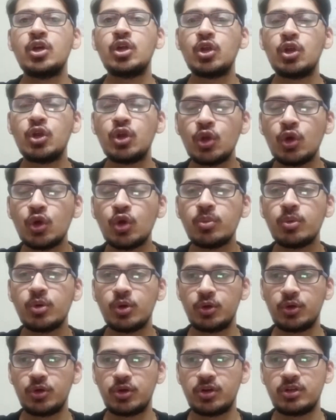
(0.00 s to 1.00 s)
No
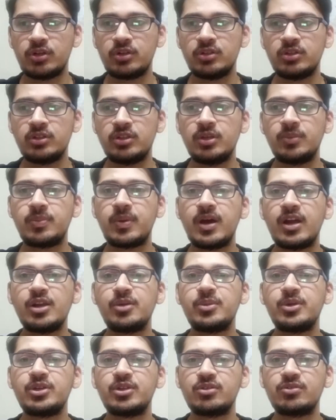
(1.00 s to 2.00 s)
more the
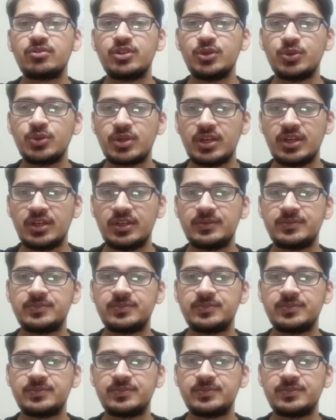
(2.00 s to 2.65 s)
Parliament of UK.